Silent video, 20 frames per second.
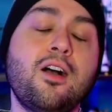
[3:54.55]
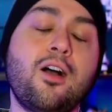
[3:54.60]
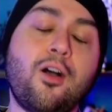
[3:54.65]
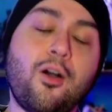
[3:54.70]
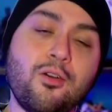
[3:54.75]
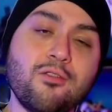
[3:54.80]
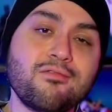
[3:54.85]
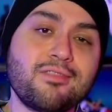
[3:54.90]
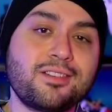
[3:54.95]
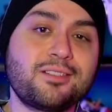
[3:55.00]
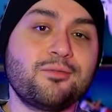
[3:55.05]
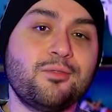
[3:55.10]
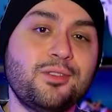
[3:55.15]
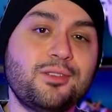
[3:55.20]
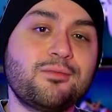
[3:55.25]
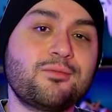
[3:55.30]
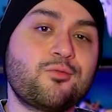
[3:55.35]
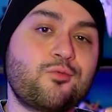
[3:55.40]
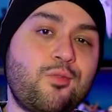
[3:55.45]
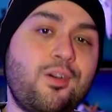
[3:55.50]
Oh, and
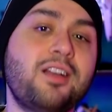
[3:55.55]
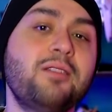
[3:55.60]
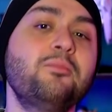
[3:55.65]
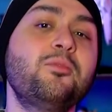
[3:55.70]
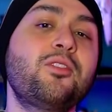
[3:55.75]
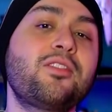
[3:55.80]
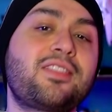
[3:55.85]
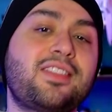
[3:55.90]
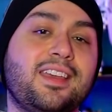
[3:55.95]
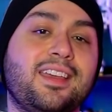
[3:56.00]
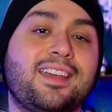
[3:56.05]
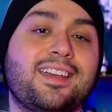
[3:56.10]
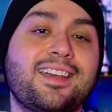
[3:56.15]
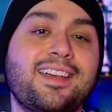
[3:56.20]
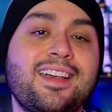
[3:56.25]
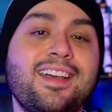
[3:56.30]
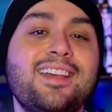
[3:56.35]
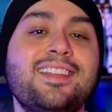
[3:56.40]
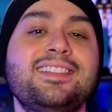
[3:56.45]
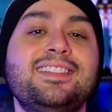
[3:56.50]
well, one more thing,
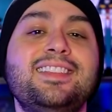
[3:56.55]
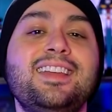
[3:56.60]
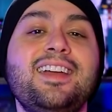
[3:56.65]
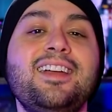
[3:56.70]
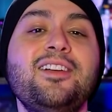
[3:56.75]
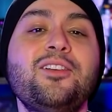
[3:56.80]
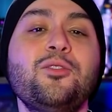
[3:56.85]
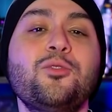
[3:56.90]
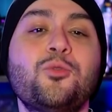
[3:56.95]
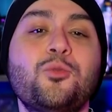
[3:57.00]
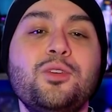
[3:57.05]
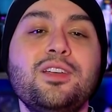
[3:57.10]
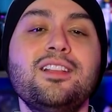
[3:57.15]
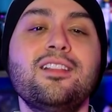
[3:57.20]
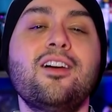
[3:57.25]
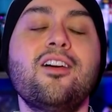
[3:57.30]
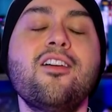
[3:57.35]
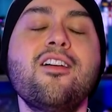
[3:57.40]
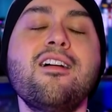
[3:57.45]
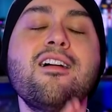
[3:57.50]
there will
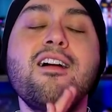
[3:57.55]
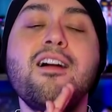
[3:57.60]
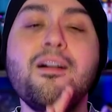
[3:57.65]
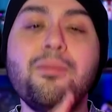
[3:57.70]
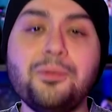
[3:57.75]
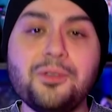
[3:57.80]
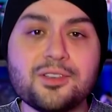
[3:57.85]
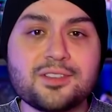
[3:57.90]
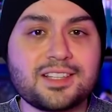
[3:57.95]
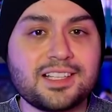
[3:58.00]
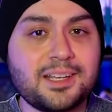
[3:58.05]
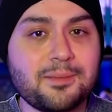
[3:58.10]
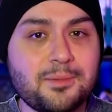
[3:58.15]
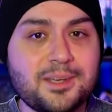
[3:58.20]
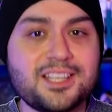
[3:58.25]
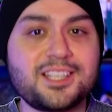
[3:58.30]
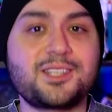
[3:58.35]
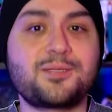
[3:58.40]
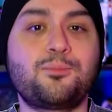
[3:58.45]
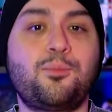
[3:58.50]
obviously
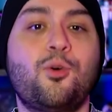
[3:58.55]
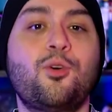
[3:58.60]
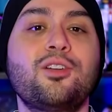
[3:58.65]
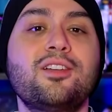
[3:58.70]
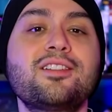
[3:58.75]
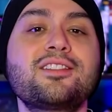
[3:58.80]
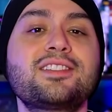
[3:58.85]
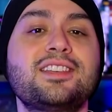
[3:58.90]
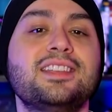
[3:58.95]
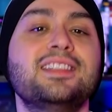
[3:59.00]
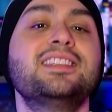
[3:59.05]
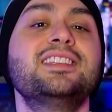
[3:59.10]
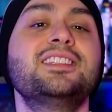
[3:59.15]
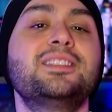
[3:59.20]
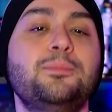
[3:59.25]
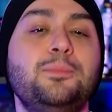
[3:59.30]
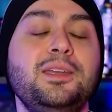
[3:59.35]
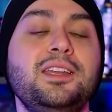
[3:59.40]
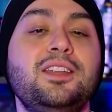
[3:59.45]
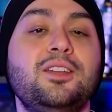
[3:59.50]
be spoilers in this
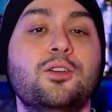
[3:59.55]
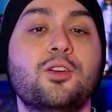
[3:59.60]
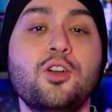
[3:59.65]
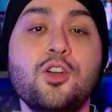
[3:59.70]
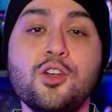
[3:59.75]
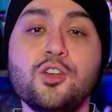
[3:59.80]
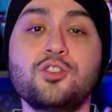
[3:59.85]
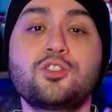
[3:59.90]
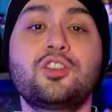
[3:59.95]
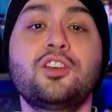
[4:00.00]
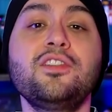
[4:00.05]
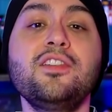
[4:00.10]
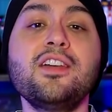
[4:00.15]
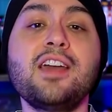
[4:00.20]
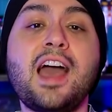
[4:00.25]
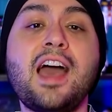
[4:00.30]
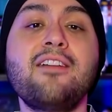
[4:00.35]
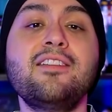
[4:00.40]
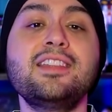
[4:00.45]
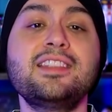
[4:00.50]
video, so if you
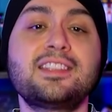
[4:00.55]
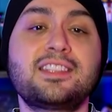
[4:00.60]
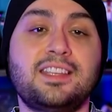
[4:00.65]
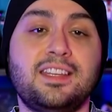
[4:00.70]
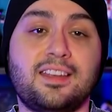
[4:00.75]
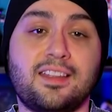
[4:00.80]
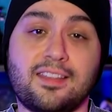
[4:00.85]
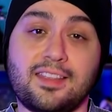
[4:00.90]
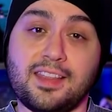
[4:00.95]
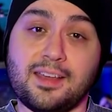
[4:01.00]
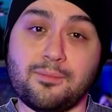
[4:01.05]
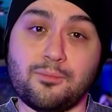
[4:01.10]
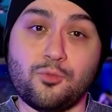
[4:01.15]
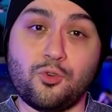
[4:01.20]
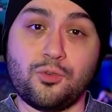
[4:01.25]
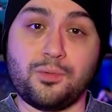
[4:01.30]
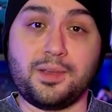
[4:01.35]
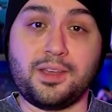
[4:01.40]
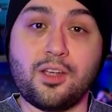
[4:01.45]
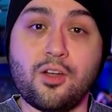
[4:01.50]
haven't seen the
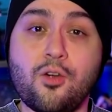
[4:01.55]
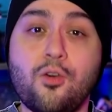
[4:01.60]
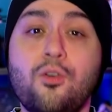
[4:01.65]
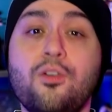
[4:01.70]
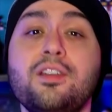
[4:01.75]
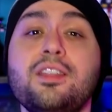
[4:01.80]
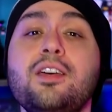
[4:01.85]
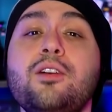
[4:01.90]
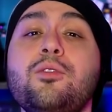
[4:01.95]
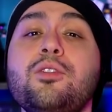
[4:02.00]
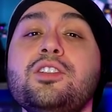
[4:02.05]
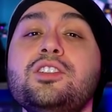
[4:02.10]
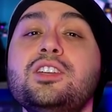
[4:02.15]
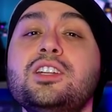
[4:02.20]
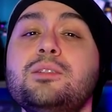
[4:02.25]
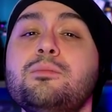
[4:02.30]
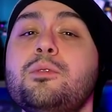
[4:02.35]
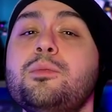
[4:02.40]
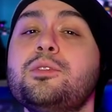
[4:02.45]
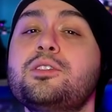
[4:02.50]
movie or the
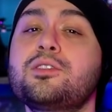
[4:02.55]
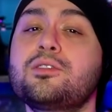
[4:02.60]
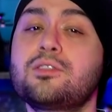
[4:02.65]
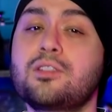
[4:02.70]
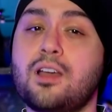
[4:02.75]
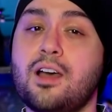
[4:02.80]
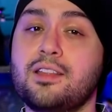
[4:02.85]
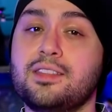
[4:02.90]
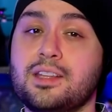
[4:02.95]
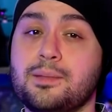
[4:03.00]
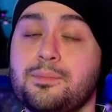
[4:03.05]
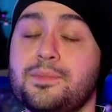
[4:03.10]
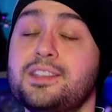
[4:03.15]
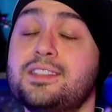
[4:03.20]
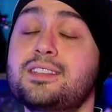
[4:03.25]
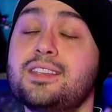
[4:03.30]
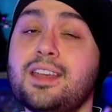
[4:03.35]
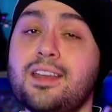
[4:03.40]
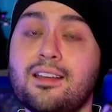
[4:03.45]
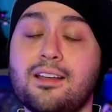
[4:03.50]
original Mobile Suit Gundam,
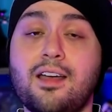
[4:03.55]
Zeta